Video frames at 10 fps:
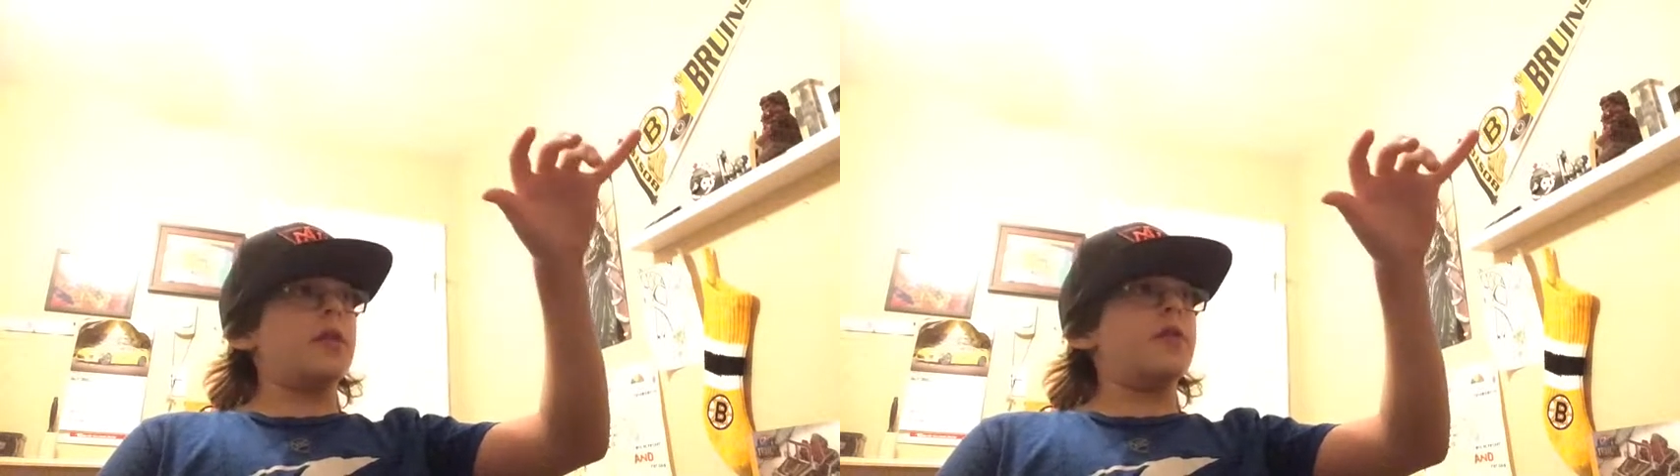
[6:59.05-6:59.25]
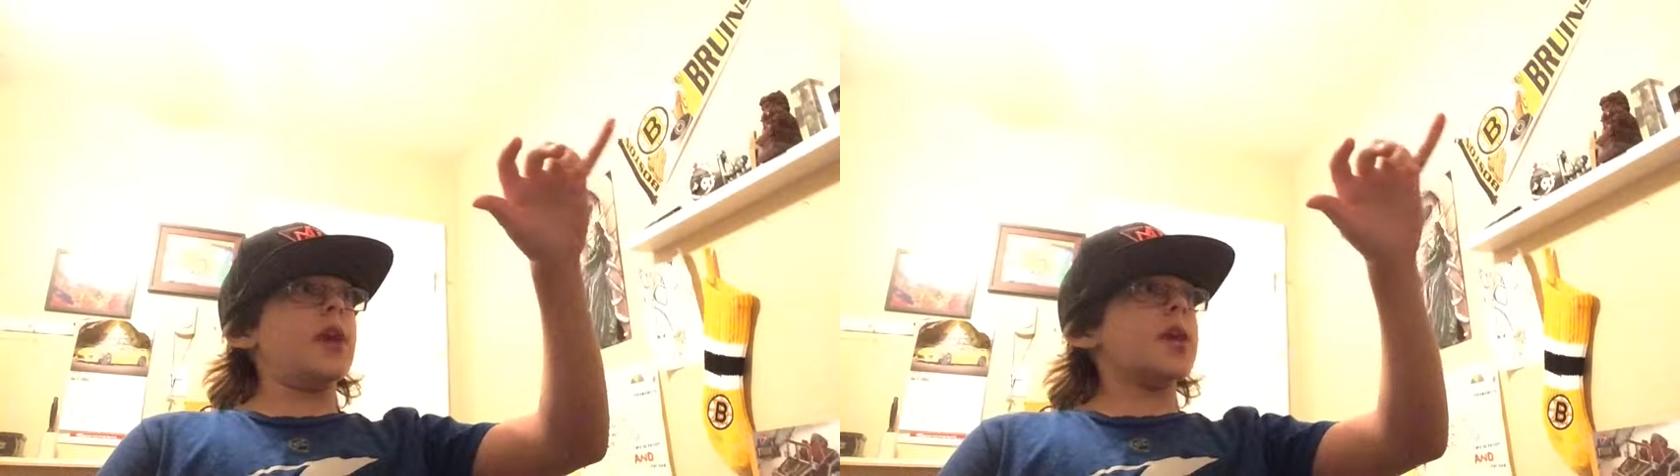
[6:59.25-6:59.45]

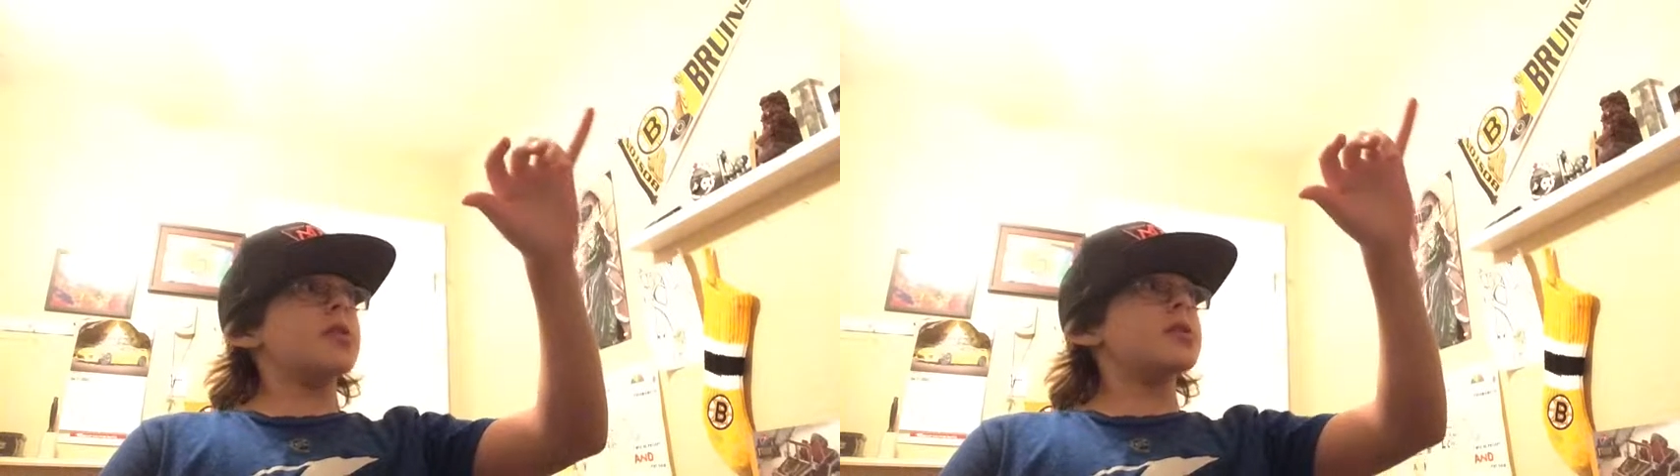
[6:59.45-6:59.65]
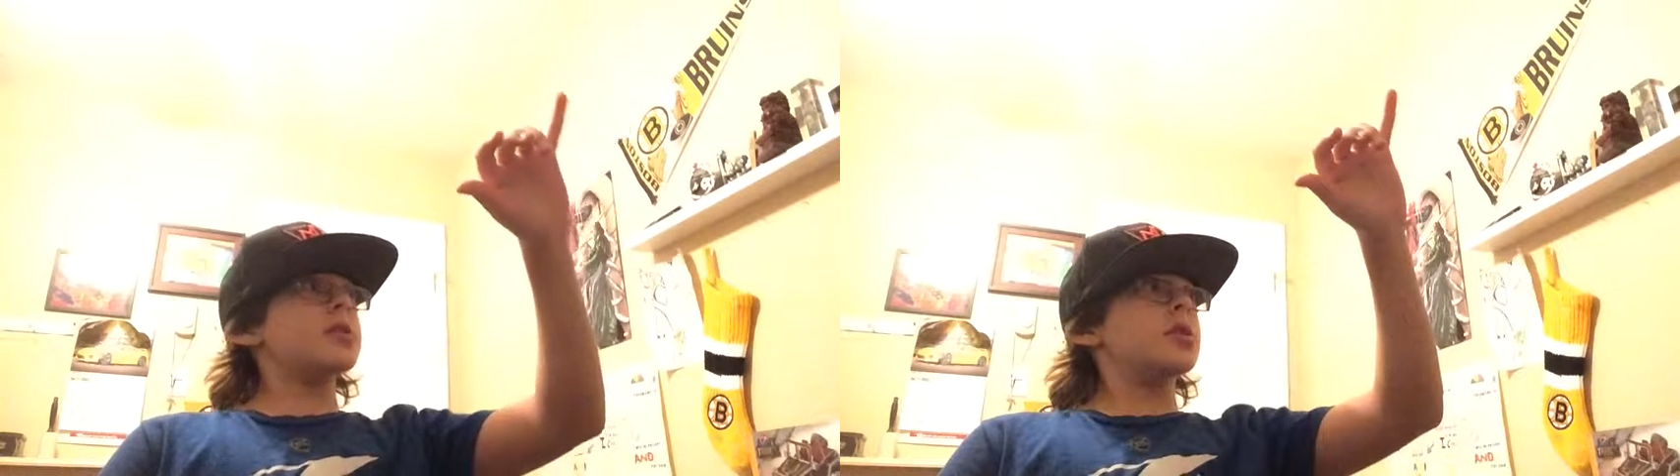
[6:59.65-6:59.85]

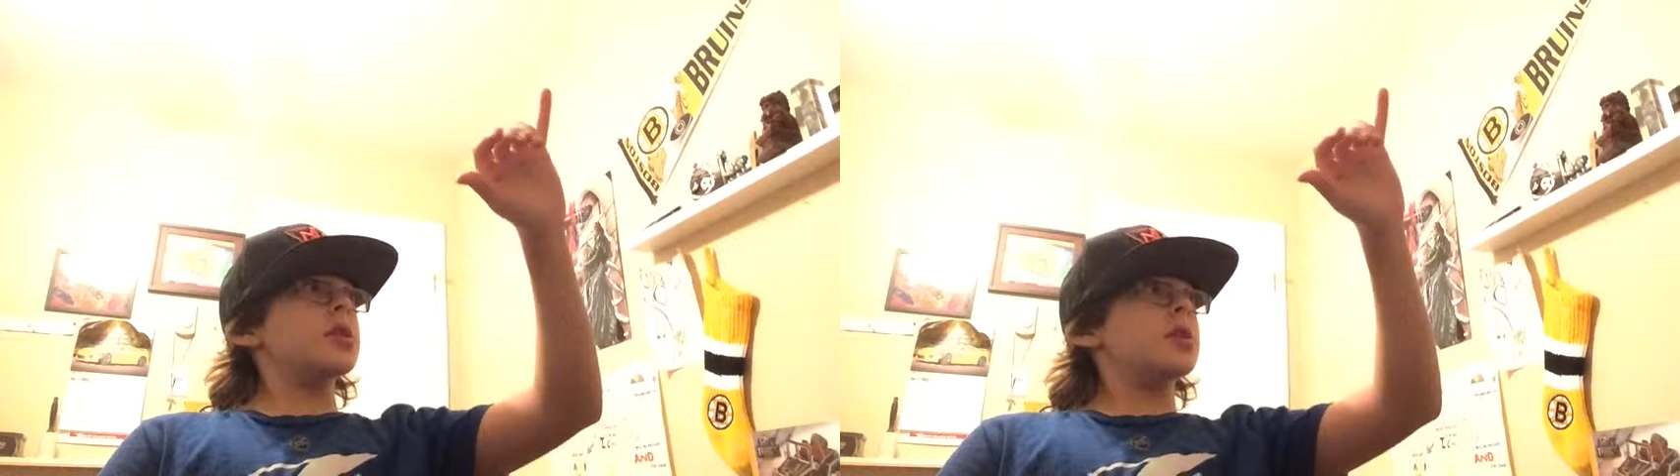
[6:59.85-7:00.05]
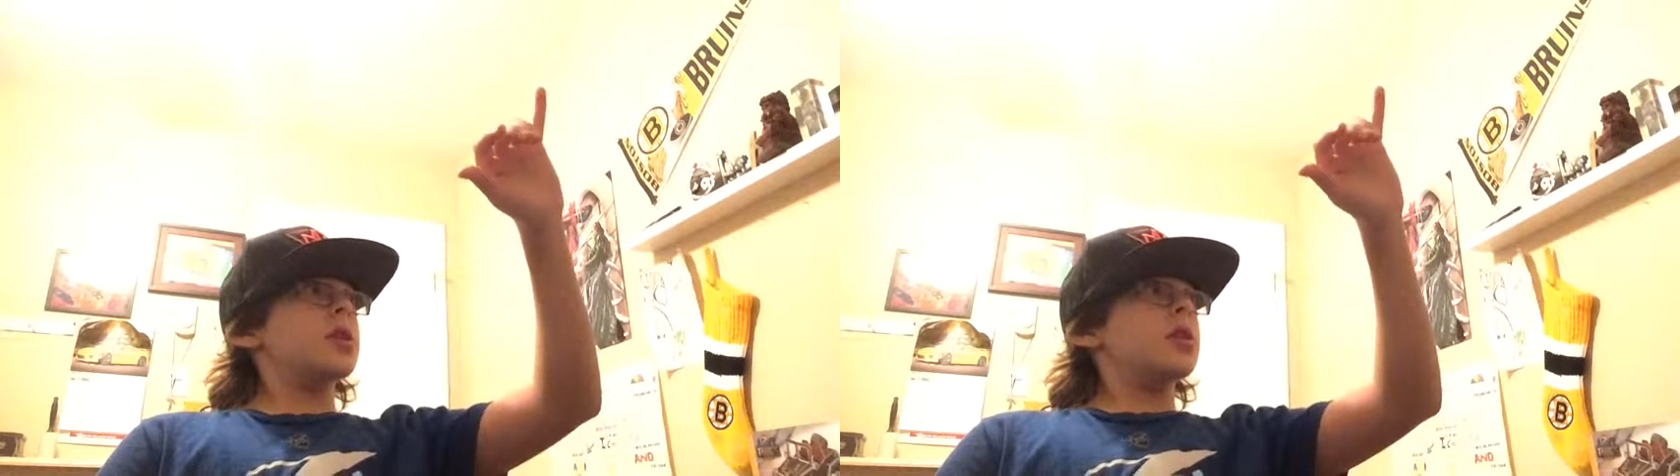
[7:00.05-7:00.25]
fixed
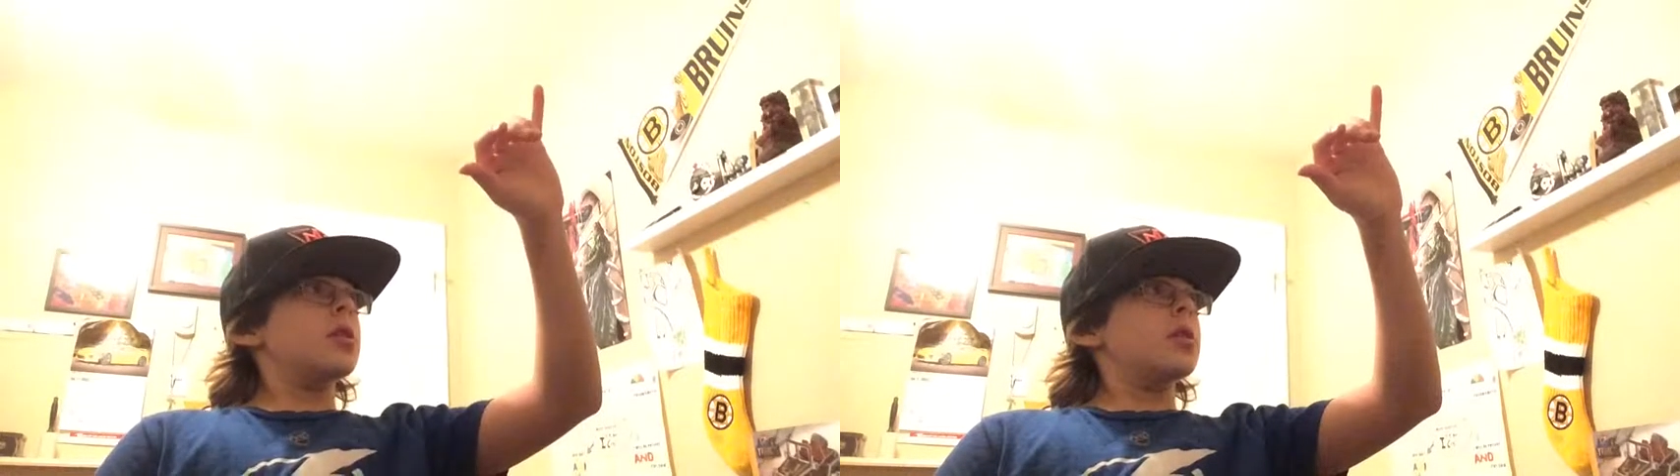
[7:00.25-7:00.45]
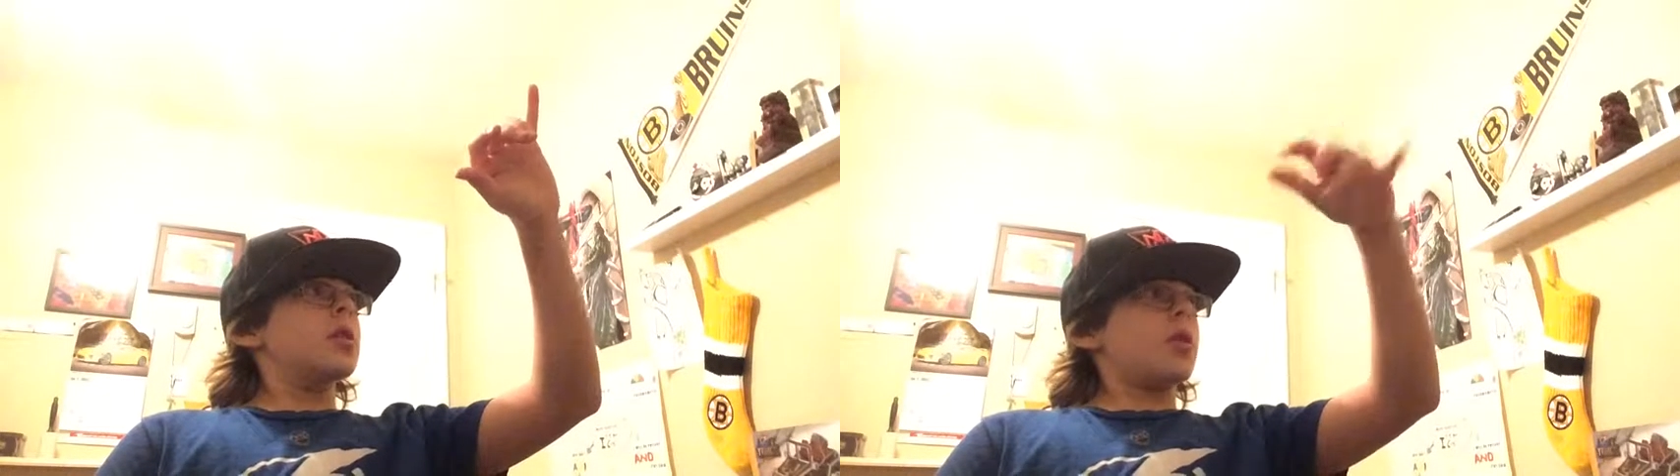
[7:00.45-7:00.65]

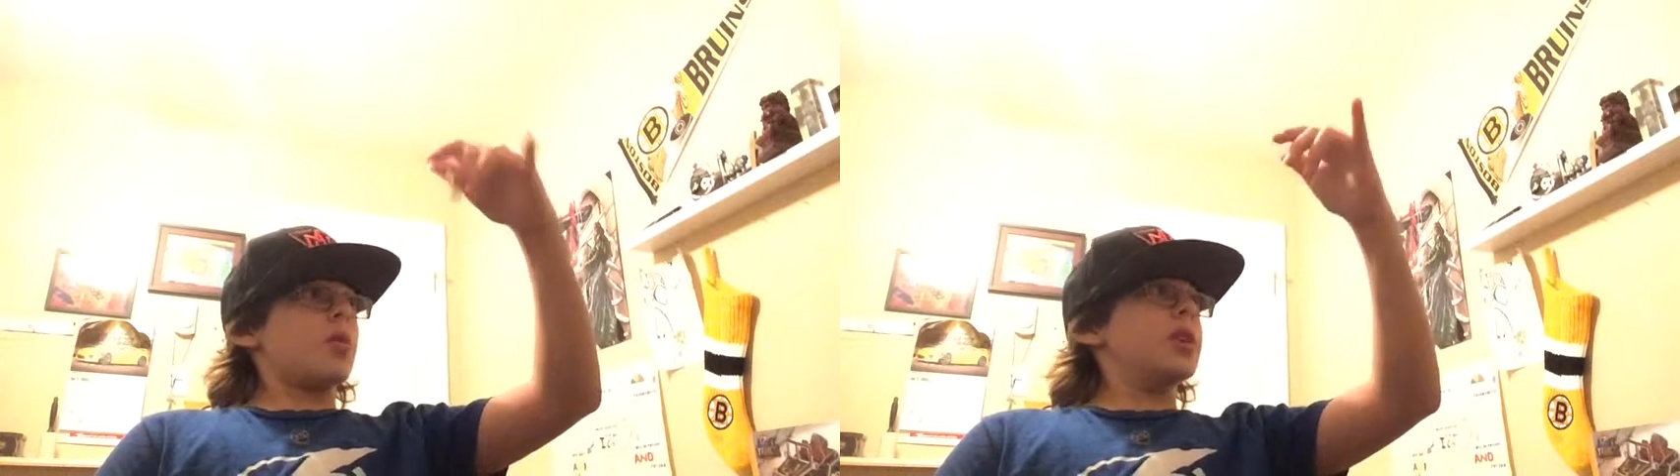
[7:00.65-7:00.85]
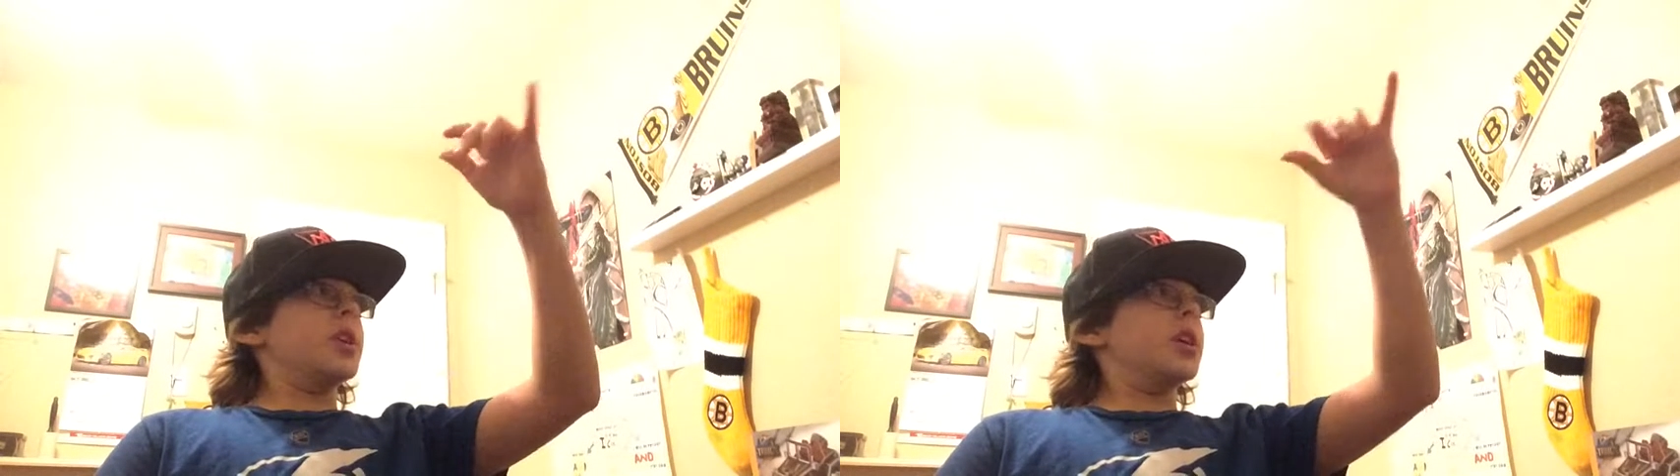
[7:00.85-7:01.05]
or
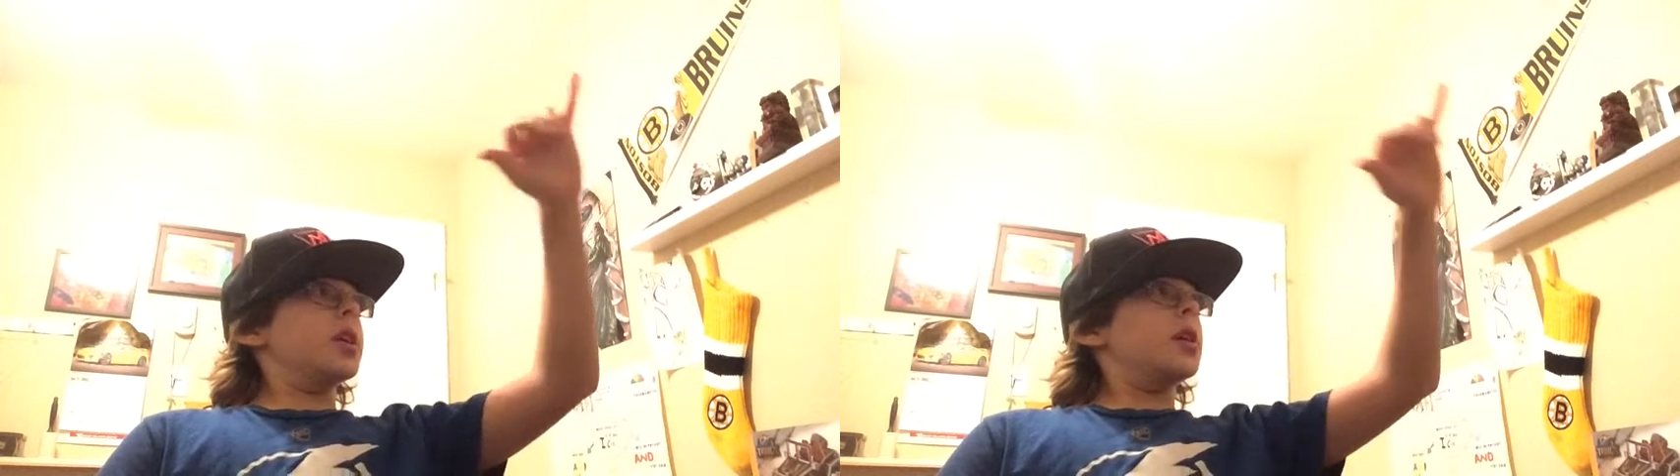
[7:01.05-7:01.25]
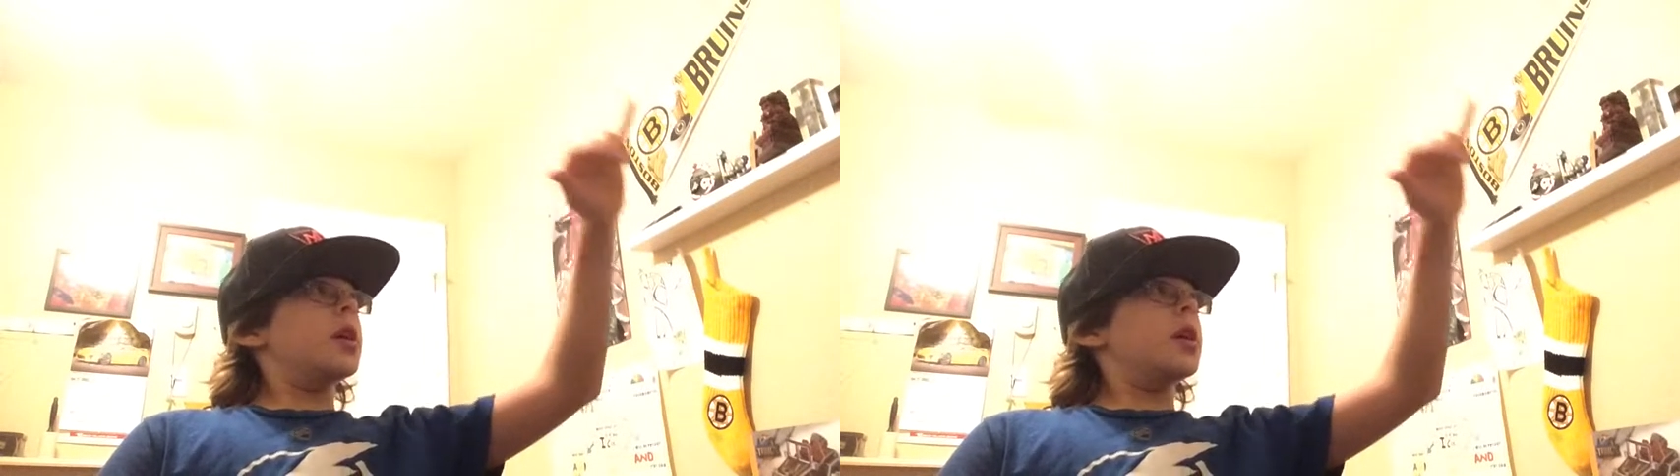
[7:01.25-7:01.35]
redid,